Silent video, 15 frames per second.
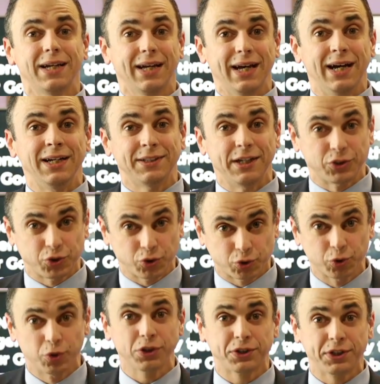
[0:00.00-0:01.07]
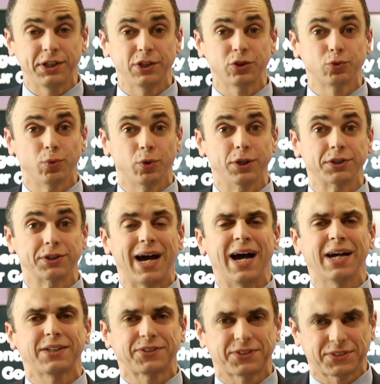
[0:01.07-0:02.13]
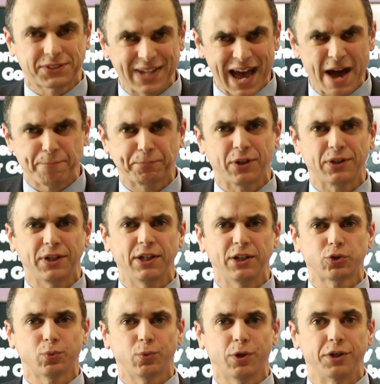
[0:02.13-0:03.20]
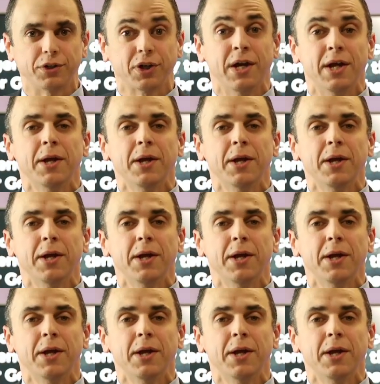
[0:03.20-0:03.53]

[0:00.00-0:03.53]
understood His word, accepted His word,